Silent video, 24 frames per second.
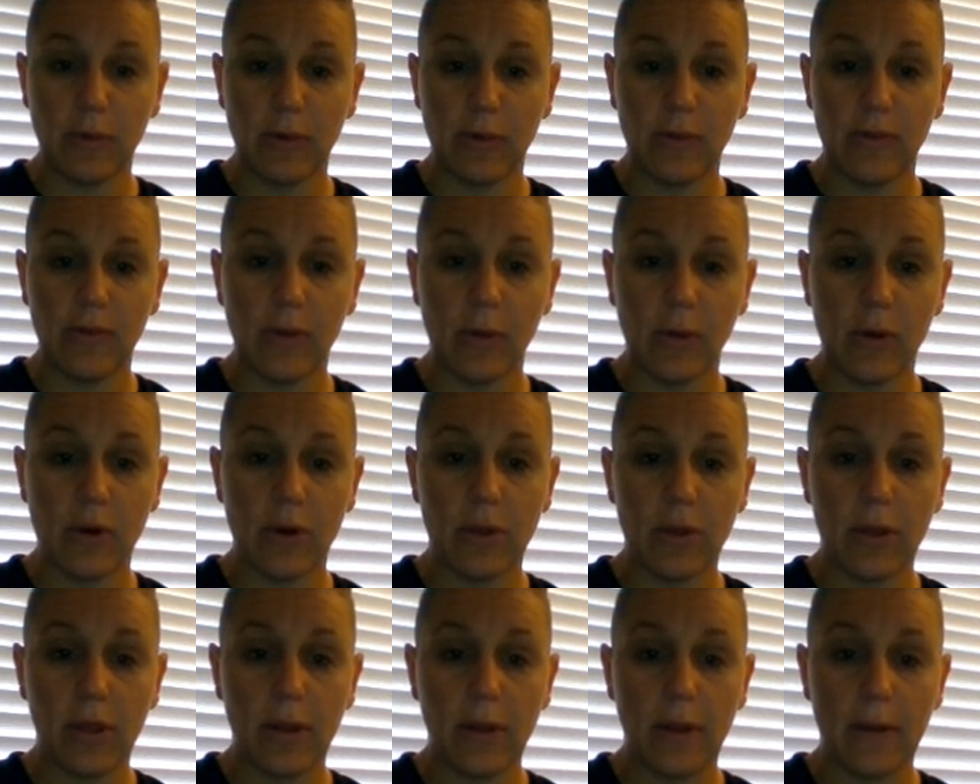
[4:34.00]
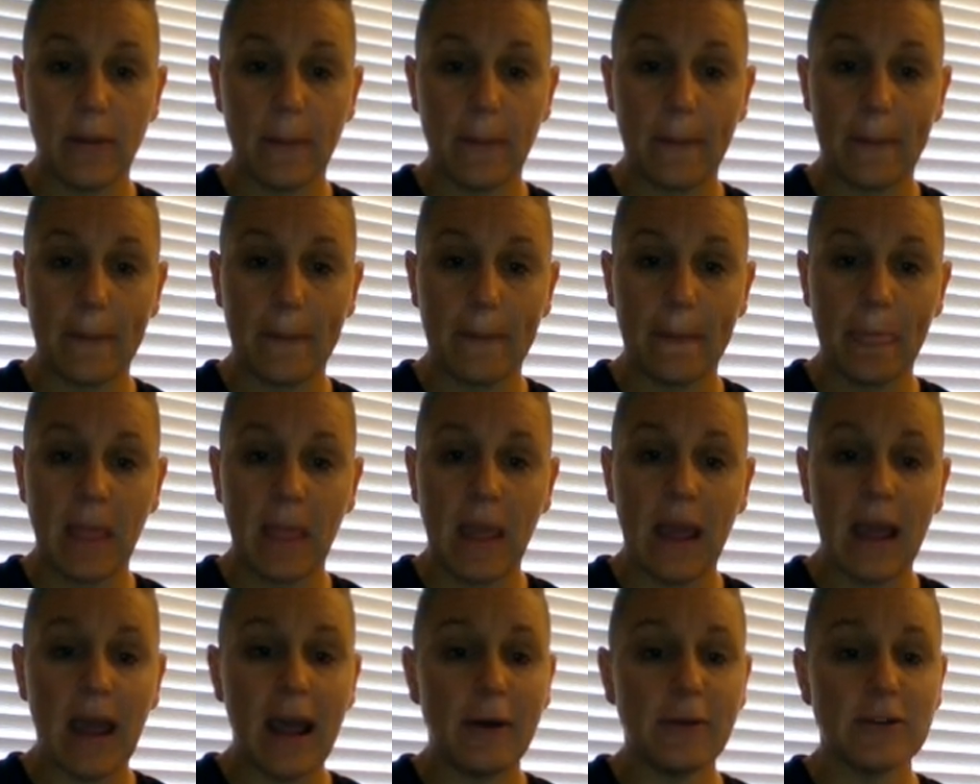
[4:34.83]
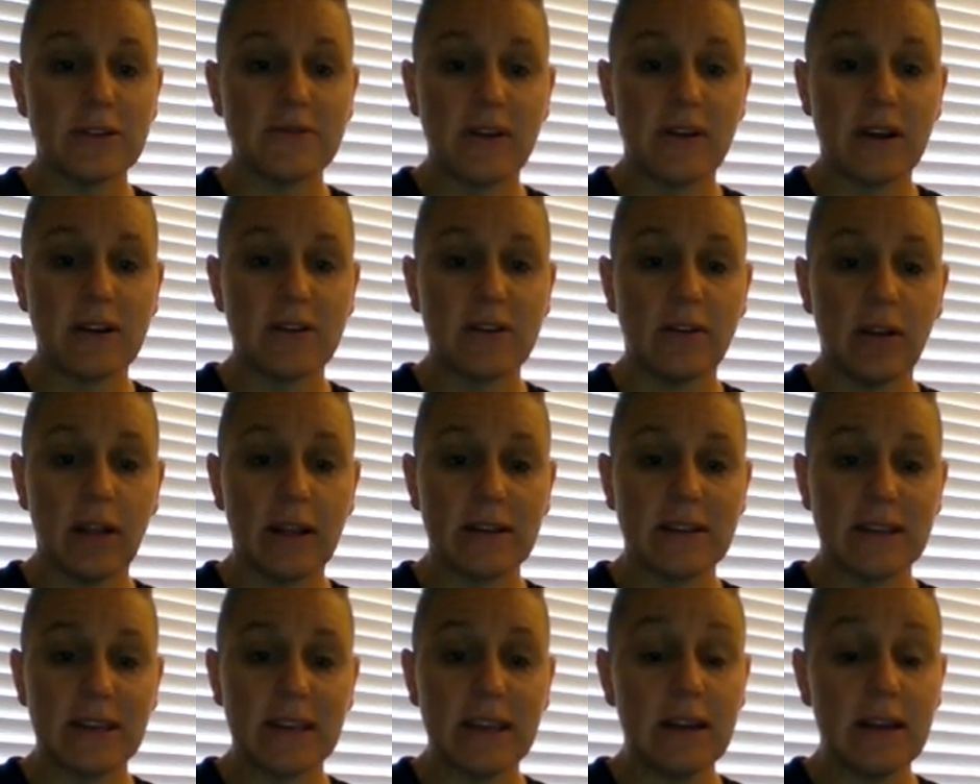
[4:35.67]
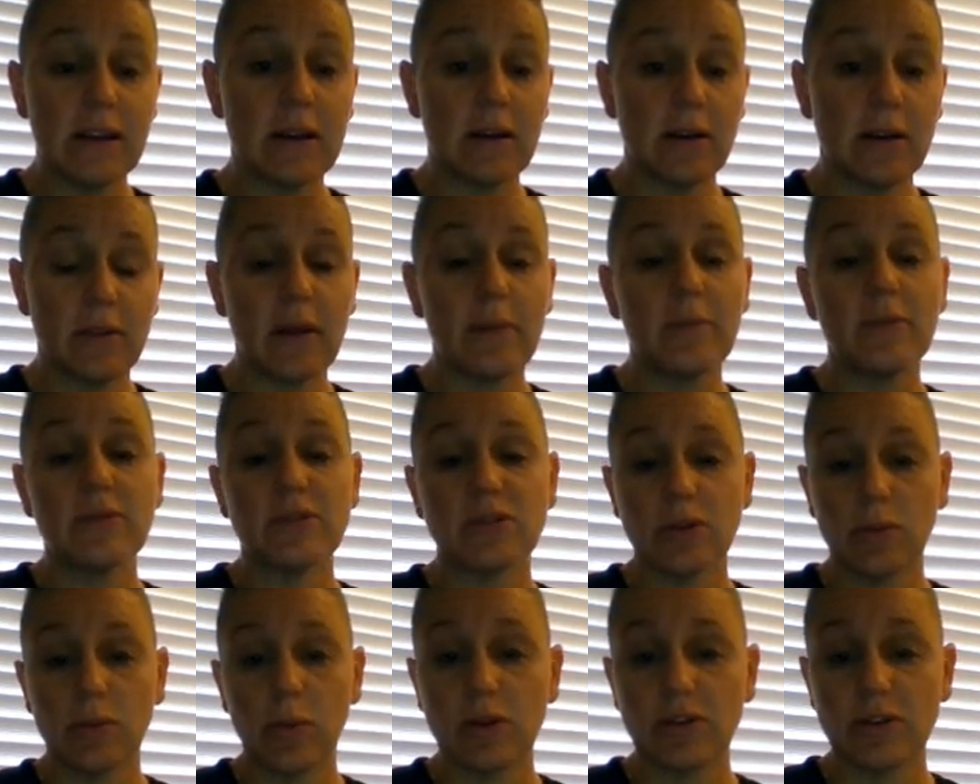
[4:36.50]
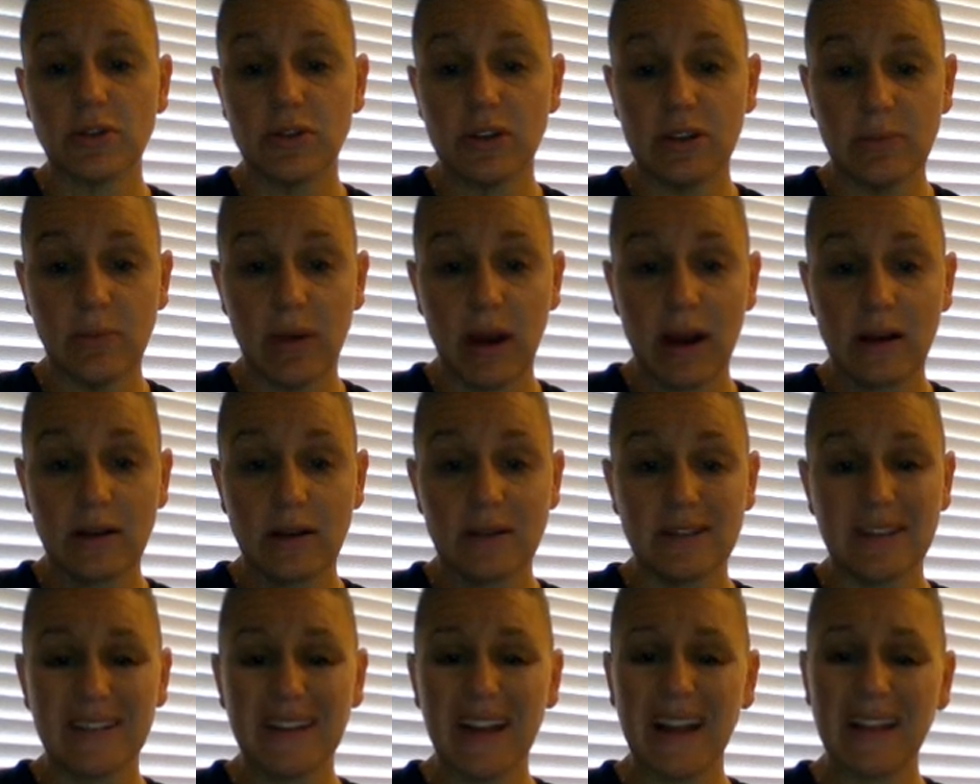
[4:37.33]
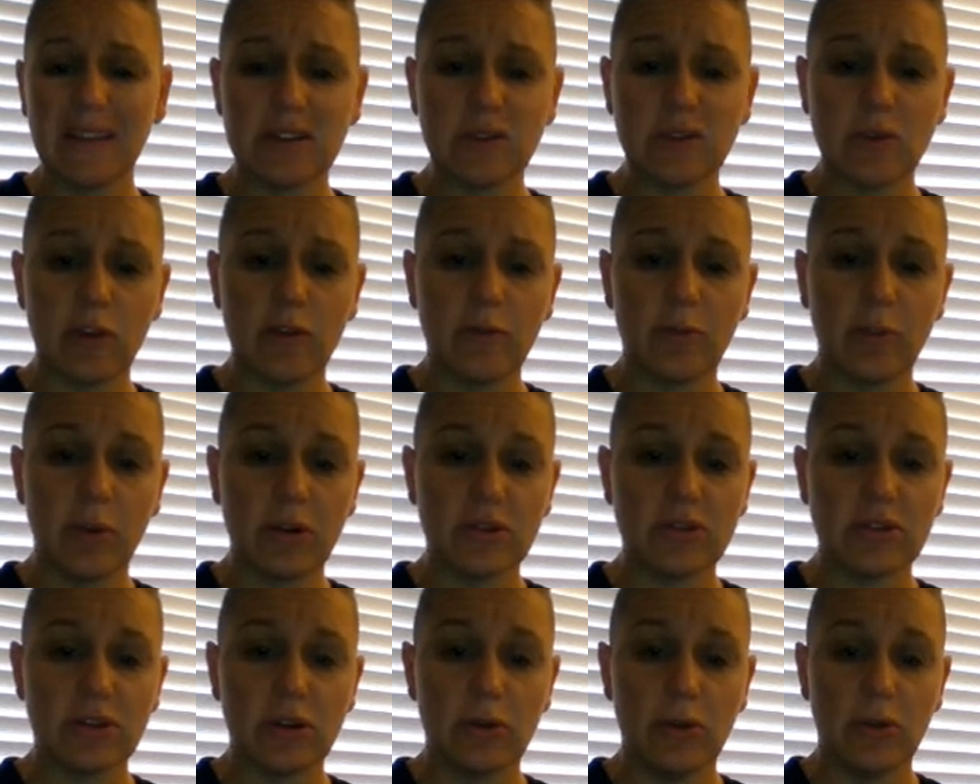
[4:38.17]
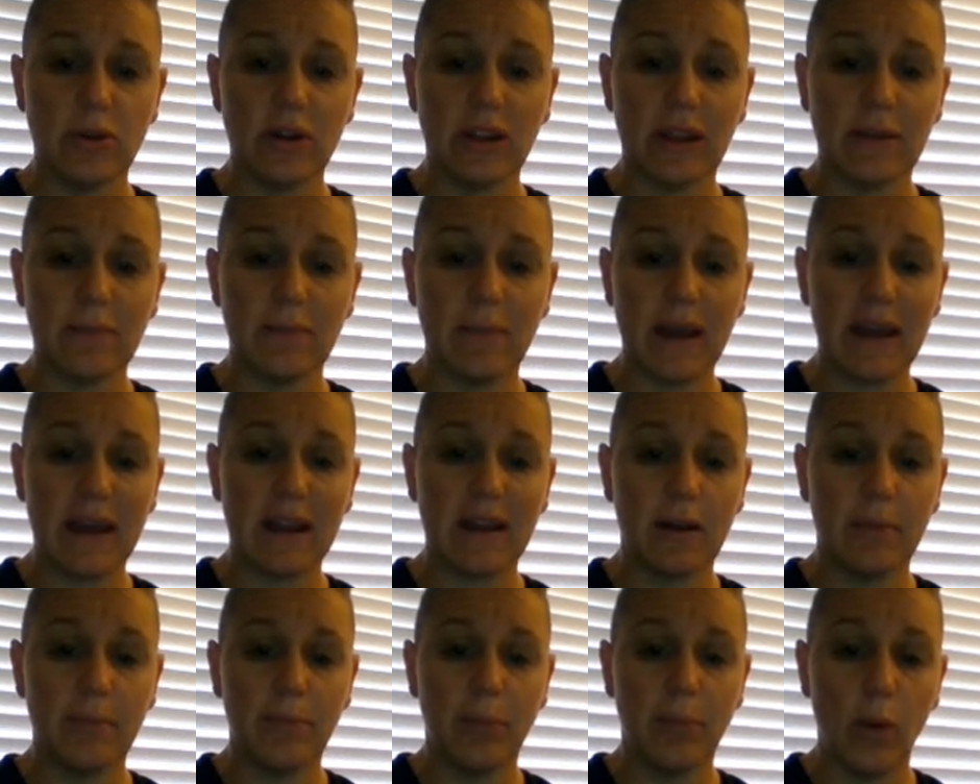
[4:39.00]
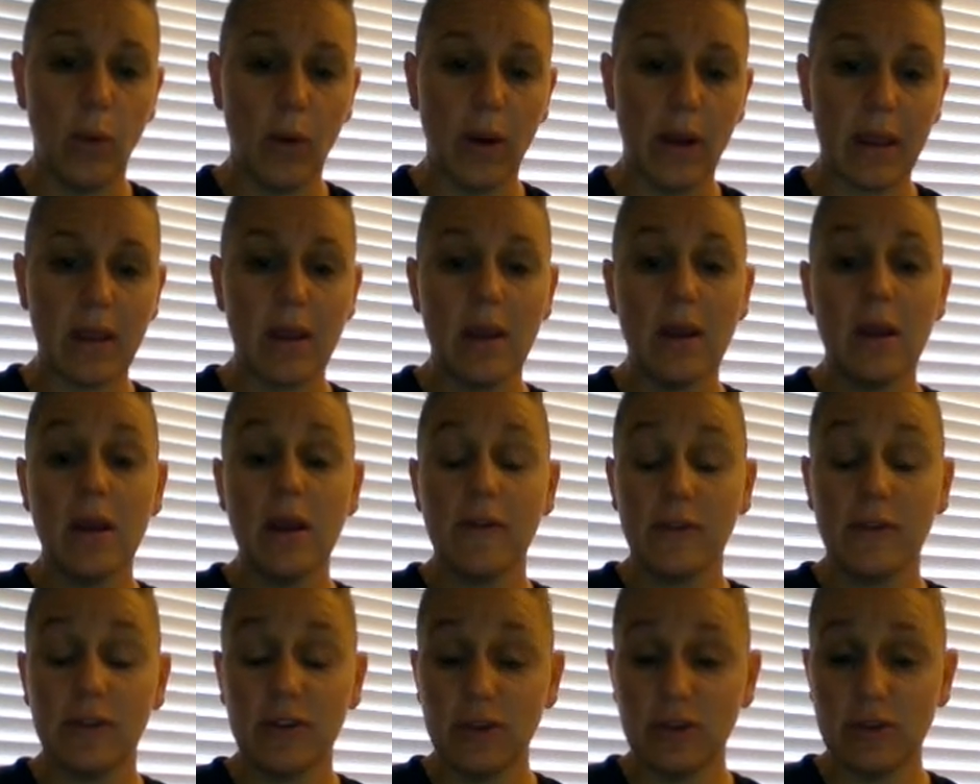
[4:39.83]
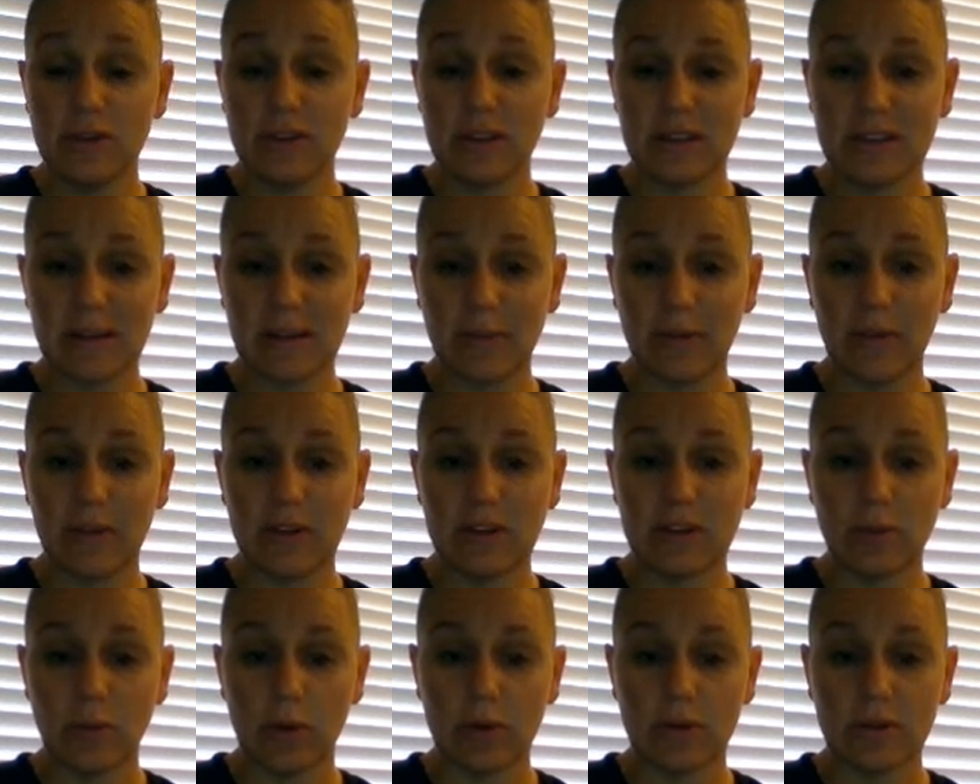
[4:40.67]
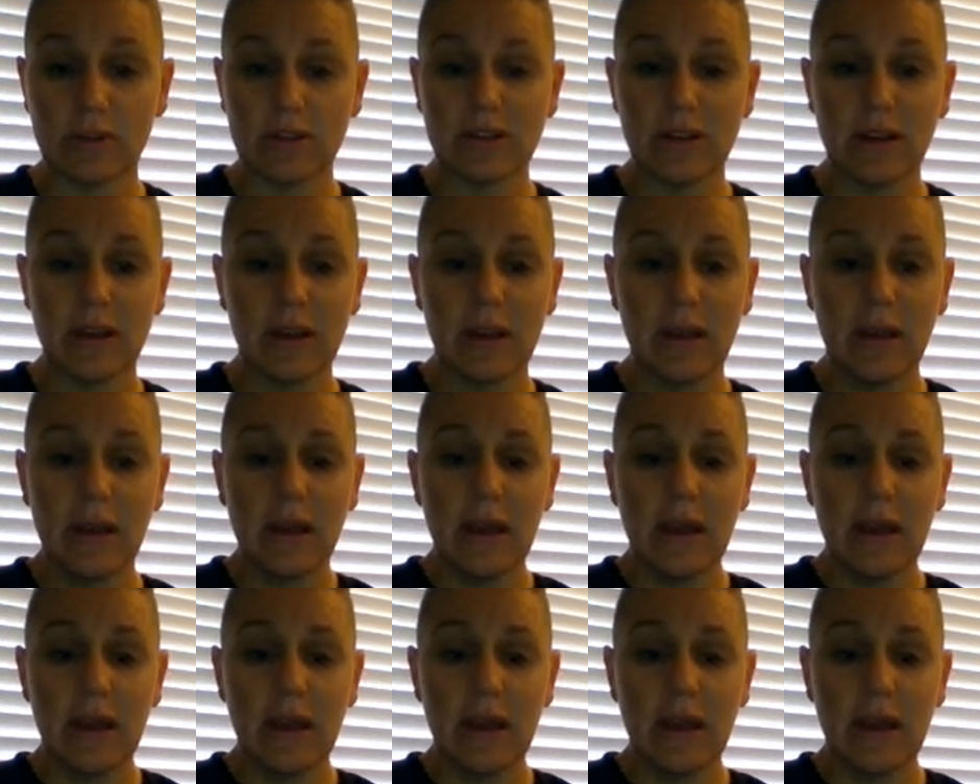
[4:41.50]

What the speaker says: April 4th. I was very glad to hear that Mr. Walter D. Myers is not the sort of person who would get mad at a boy for using some of his words.